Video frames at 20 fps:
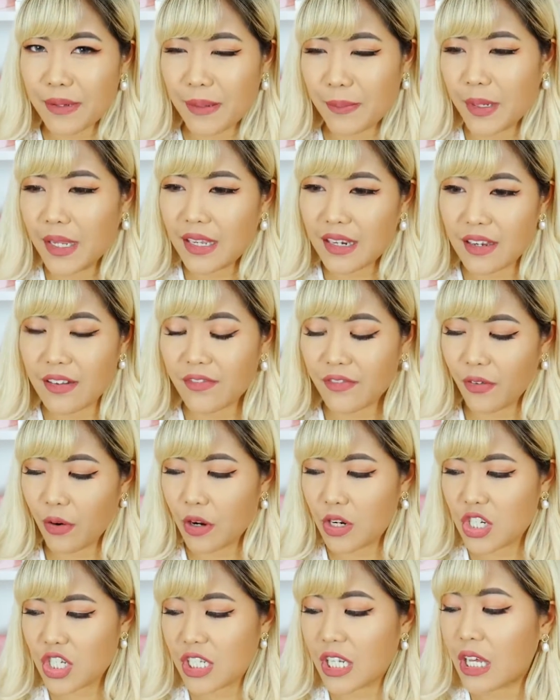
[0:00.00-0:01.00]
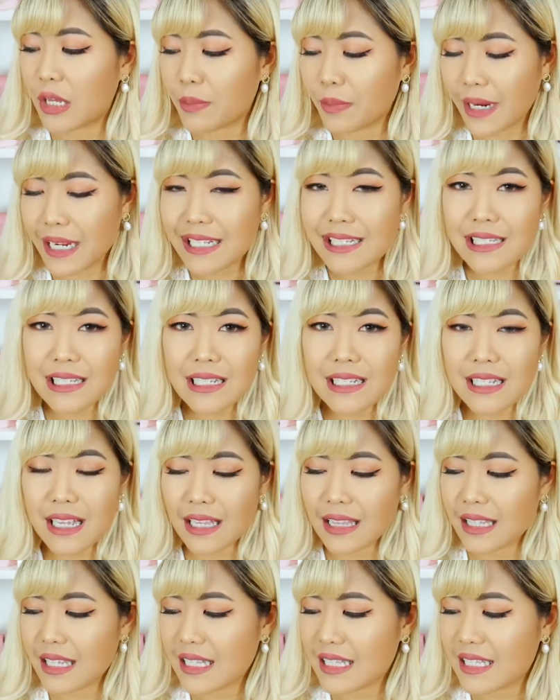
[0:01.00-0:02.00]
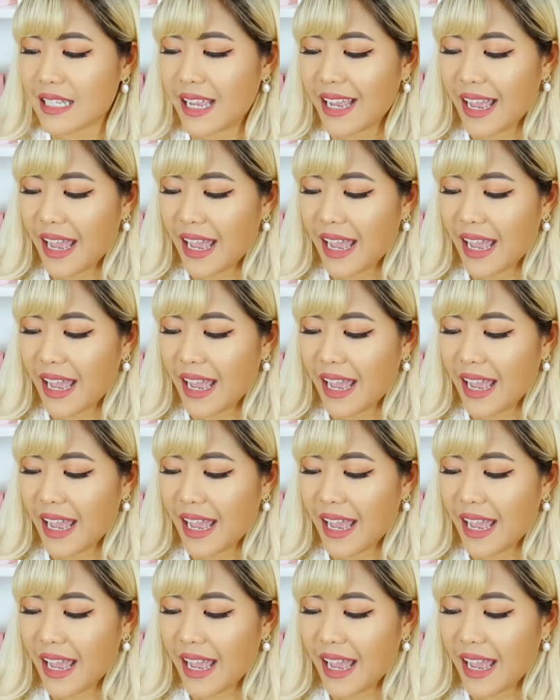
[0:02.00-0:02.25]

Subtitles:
I mean, for Chanel prices at least,